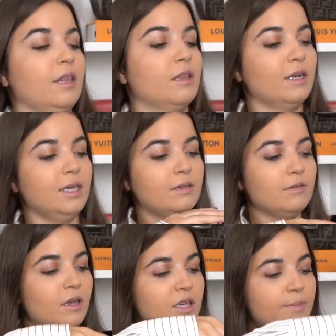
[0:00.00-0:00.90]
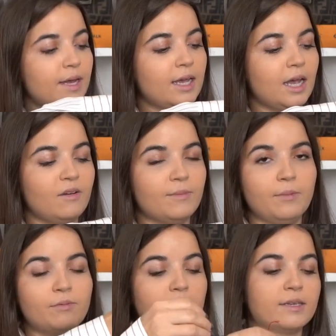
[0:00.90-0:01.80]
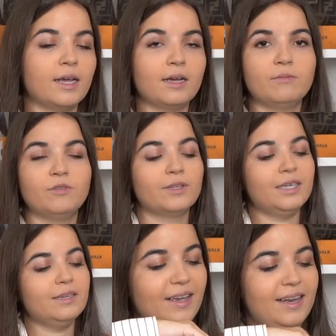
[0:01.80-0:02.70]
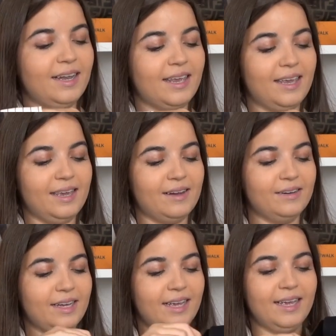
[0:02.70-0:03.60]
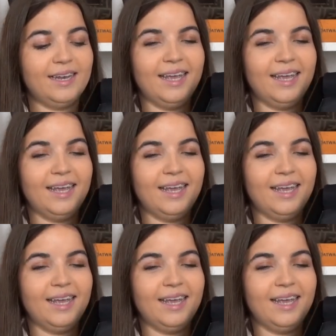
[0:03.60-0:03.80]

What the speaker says: the little dust bag. I have my price tag obviously. And here it